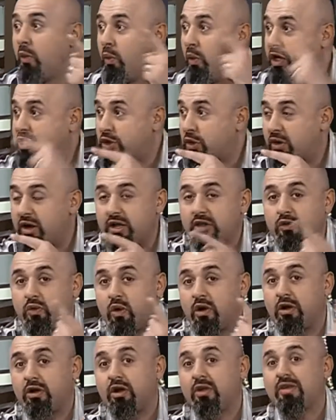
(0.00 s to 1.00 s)
which were written
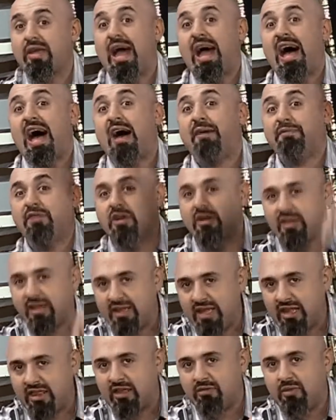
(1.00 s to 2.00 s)
200 years after
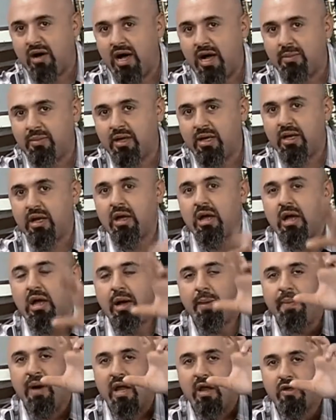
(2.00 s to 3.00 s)
the death of Muhammad,
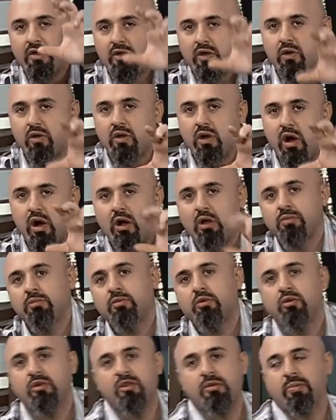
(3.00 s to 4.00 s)
about a
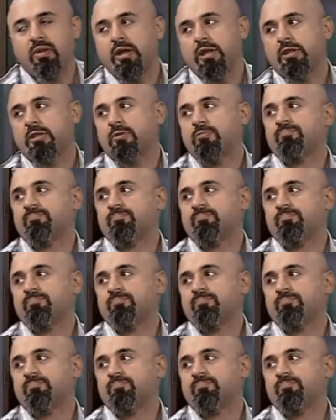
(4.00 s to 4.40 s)
so-called moon split.